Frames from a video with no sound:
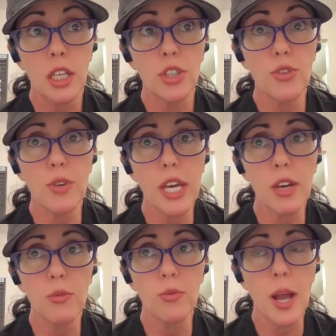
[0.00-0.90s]
You
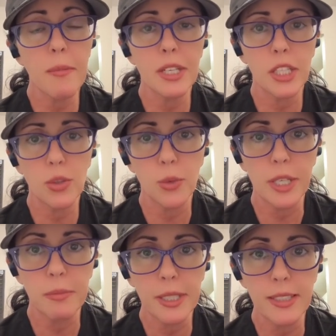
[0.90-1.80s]
can't remedy or
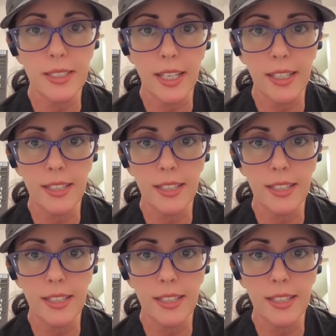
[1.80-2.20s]
rehabilitate